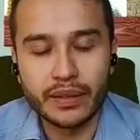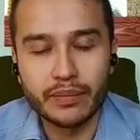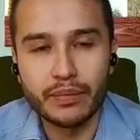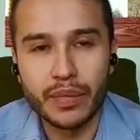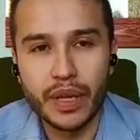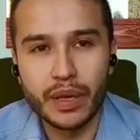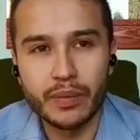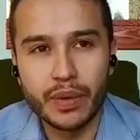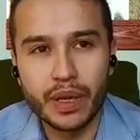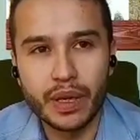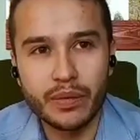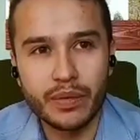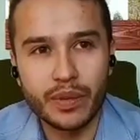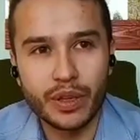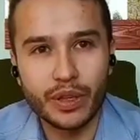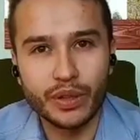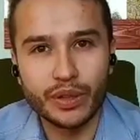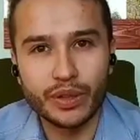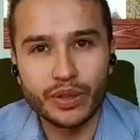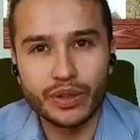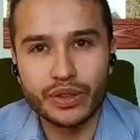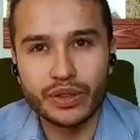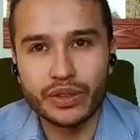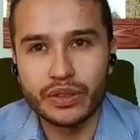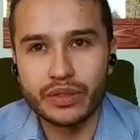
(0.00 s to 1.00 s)
maybe
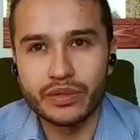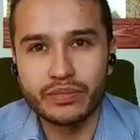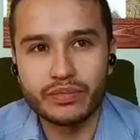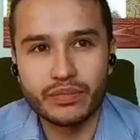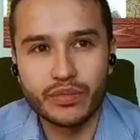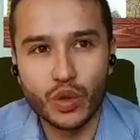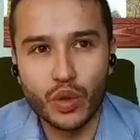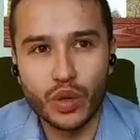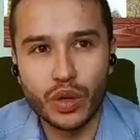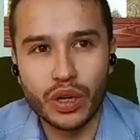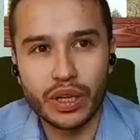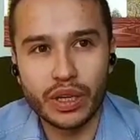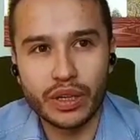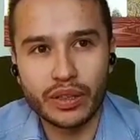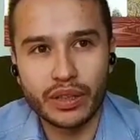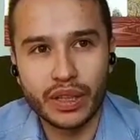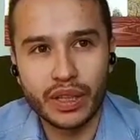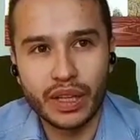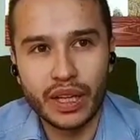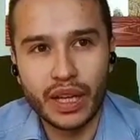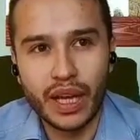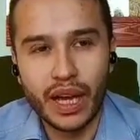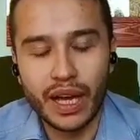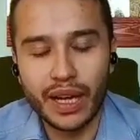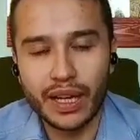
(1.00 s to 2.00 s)
because you are
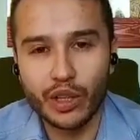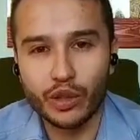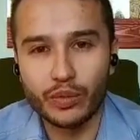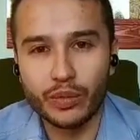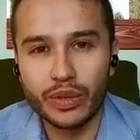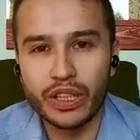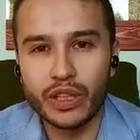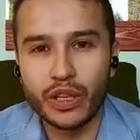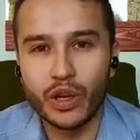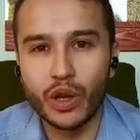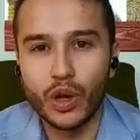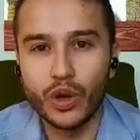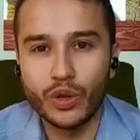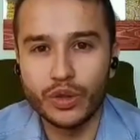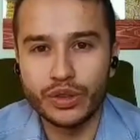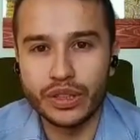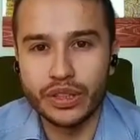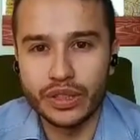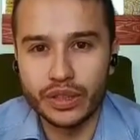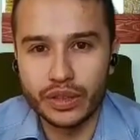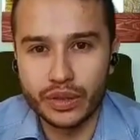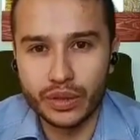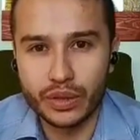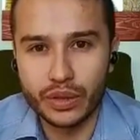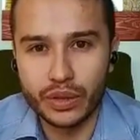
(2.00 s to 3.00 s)
a little bit close
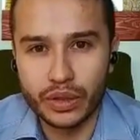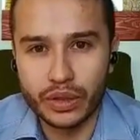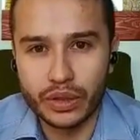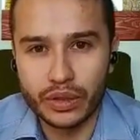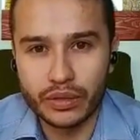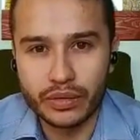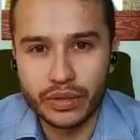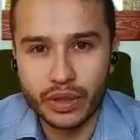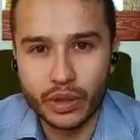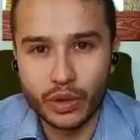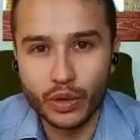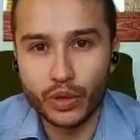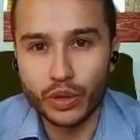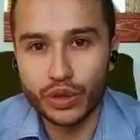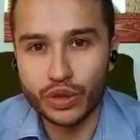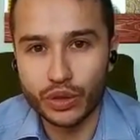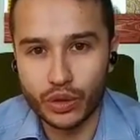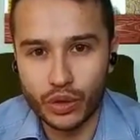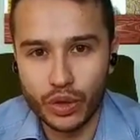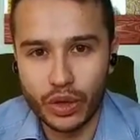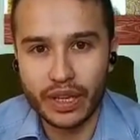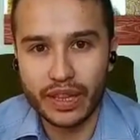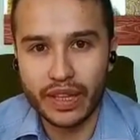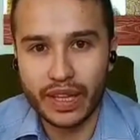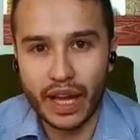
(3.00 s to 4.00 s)
in your culture
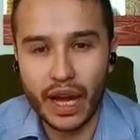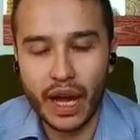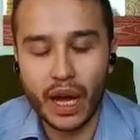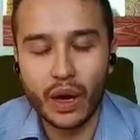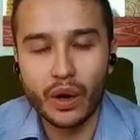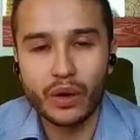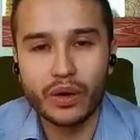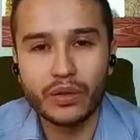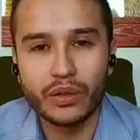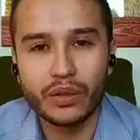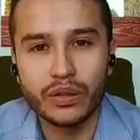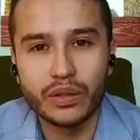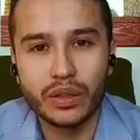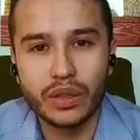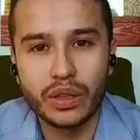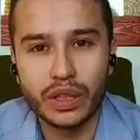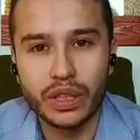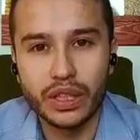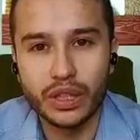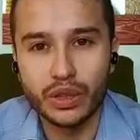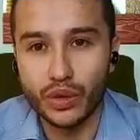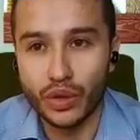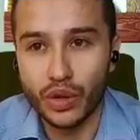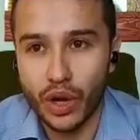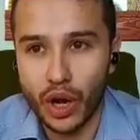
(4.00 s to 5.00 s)
right now,
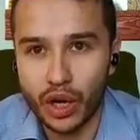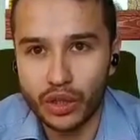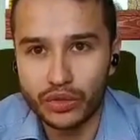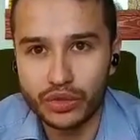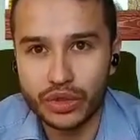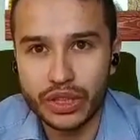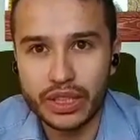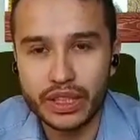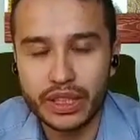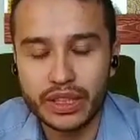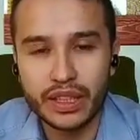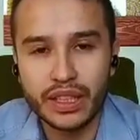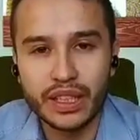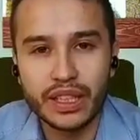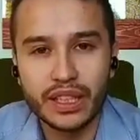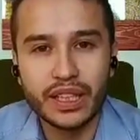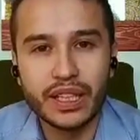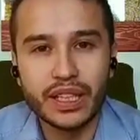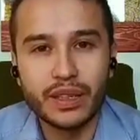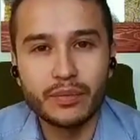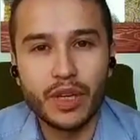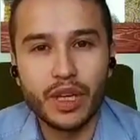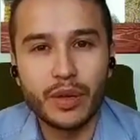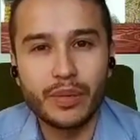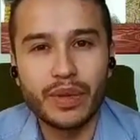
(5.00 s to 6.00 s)
in your country,
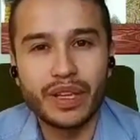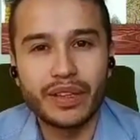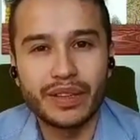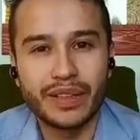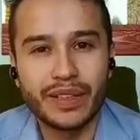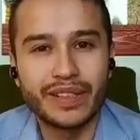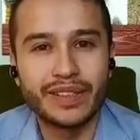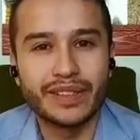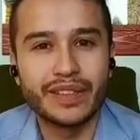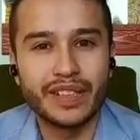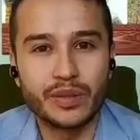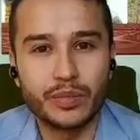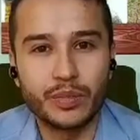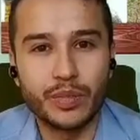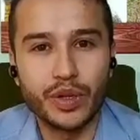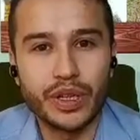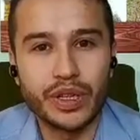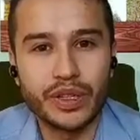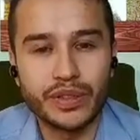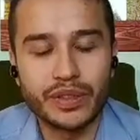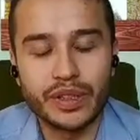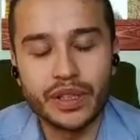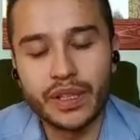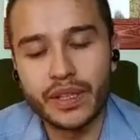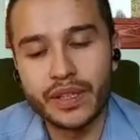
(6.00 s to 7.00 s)
maybe this
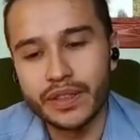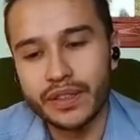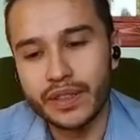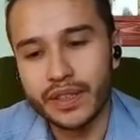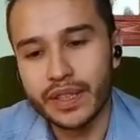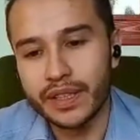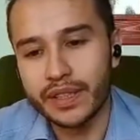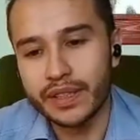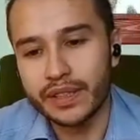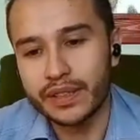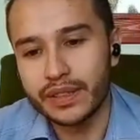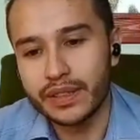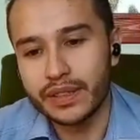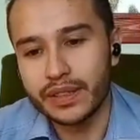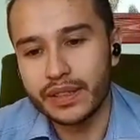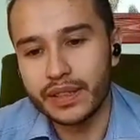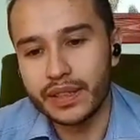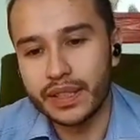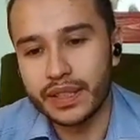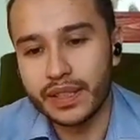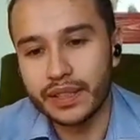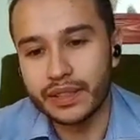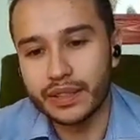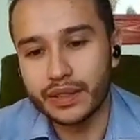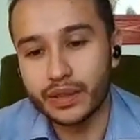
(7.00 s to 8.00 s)
experience
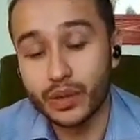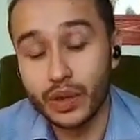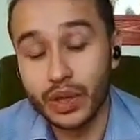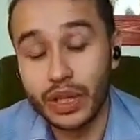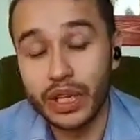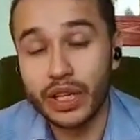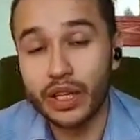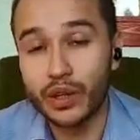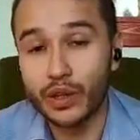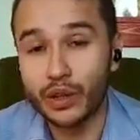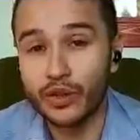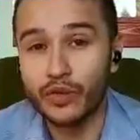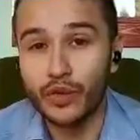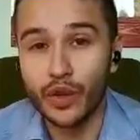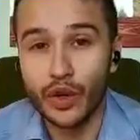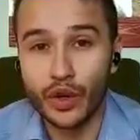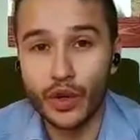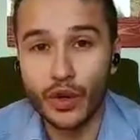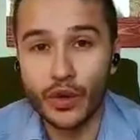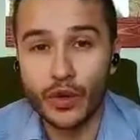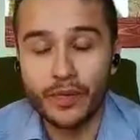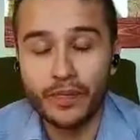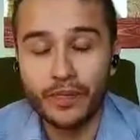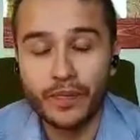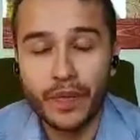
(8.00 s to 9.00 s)
is really good for
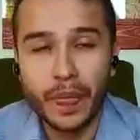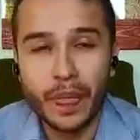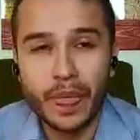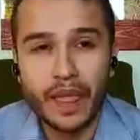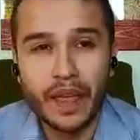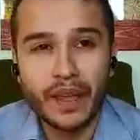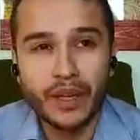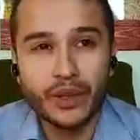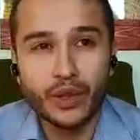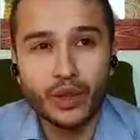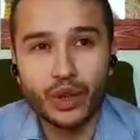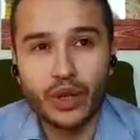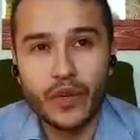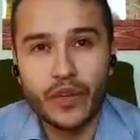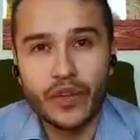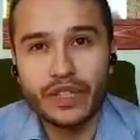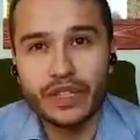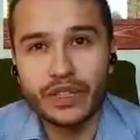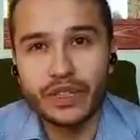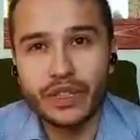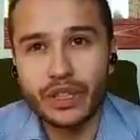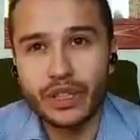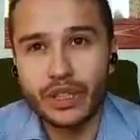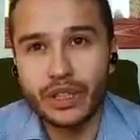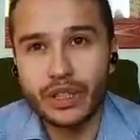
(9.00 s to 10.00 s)
you.
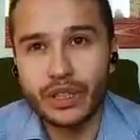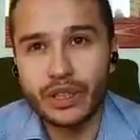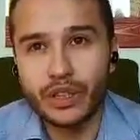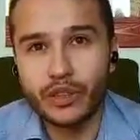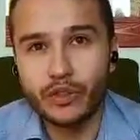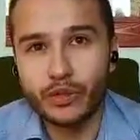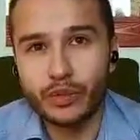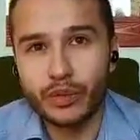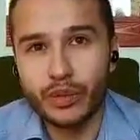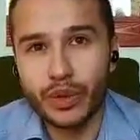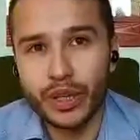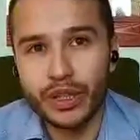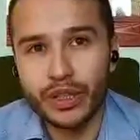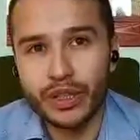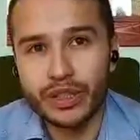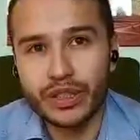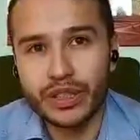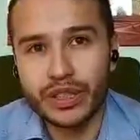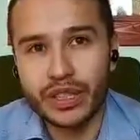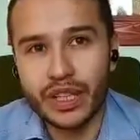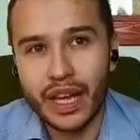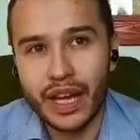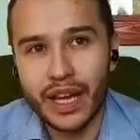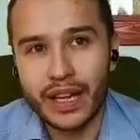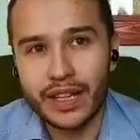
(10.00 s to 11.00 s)
University of
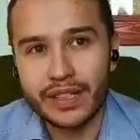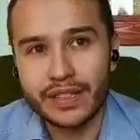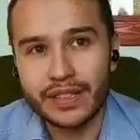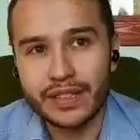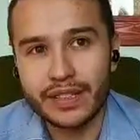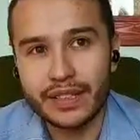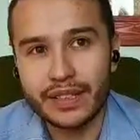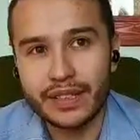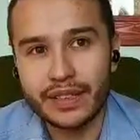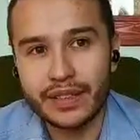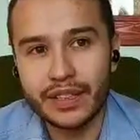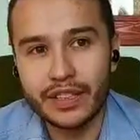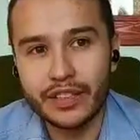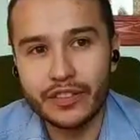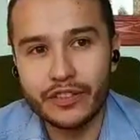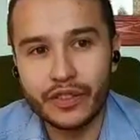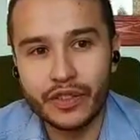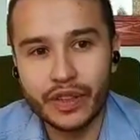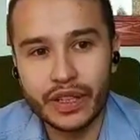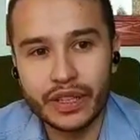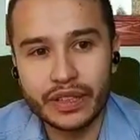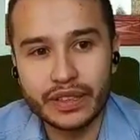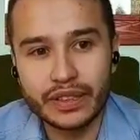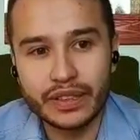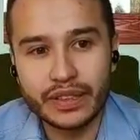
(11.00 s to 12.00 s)
Page has
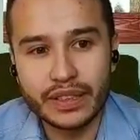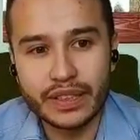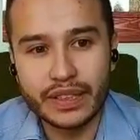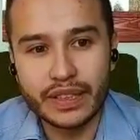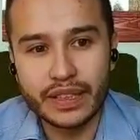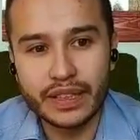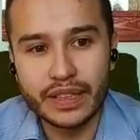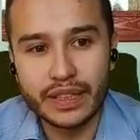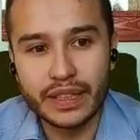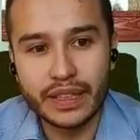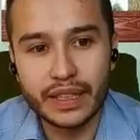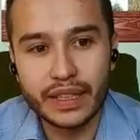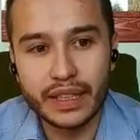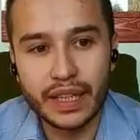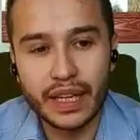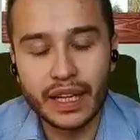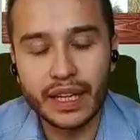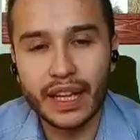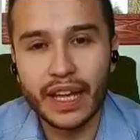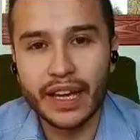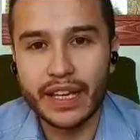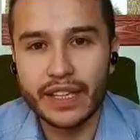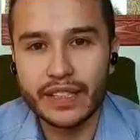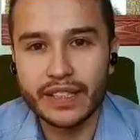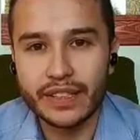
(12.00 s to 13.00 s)
different
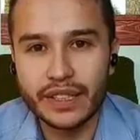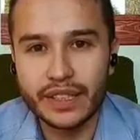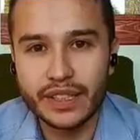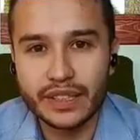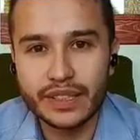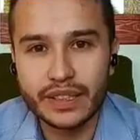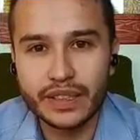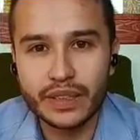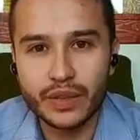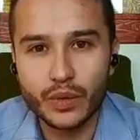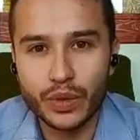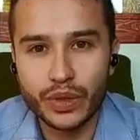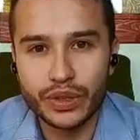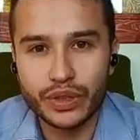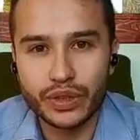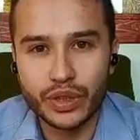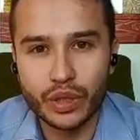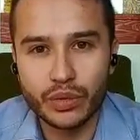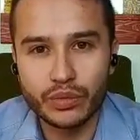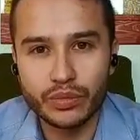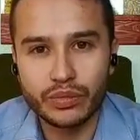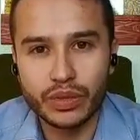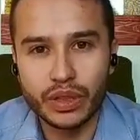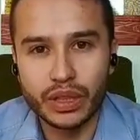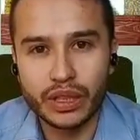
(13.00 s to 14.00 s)
alliances with
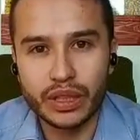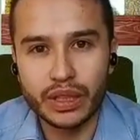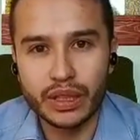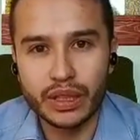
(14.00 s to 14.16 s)
some